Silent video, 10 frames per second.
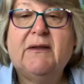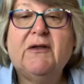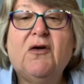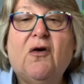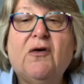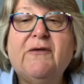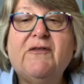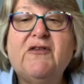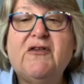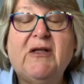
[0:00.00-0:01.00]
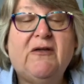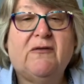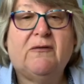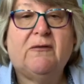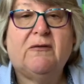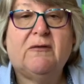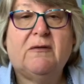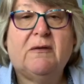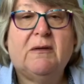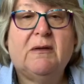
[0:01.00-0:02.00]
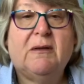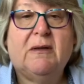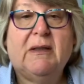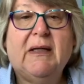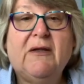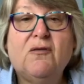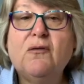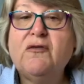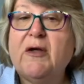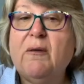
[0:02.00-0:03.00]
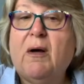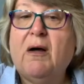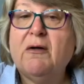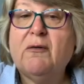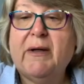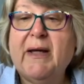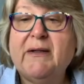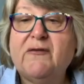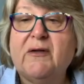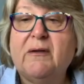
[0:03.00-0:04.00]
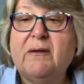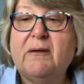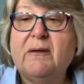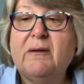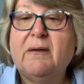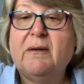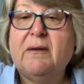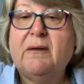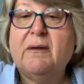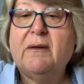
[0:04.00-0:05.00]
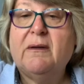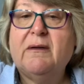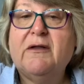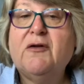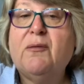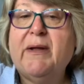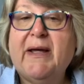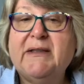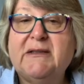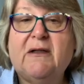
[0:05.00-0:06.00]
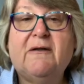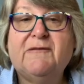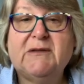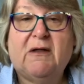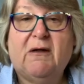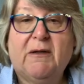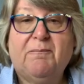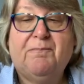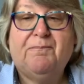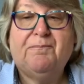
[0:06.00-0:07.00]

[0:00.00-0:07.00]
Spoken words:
the God of the seasons, he's also our creator, the creator of time.